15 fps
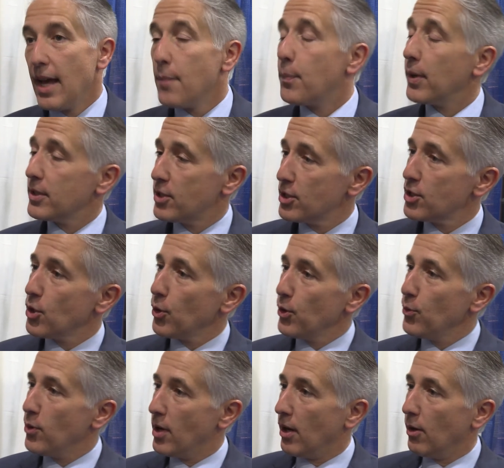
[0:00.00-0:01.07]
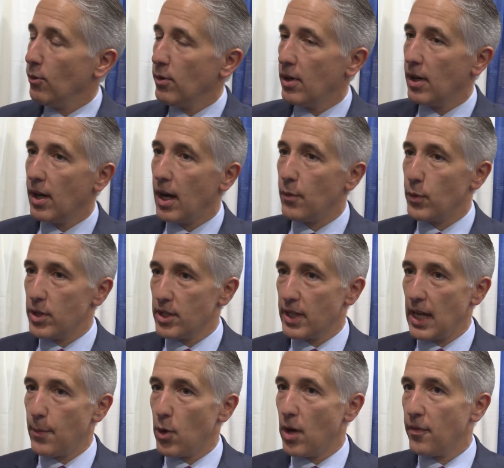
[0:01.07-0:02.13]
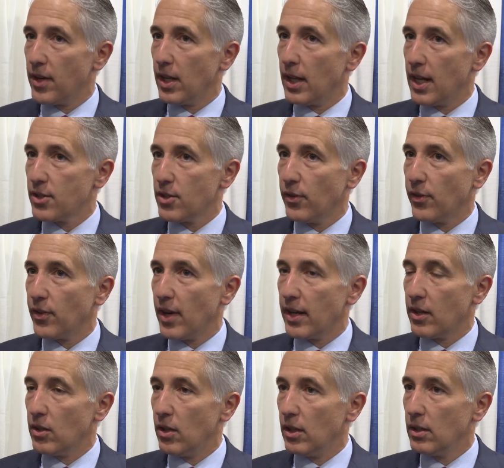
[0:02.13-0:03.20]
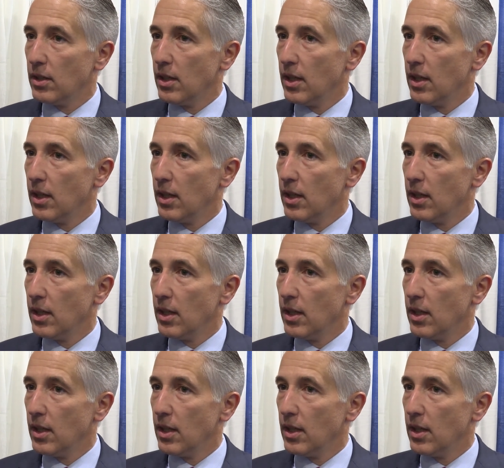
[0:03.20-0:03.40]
But just so you know, we just came off an election cycle.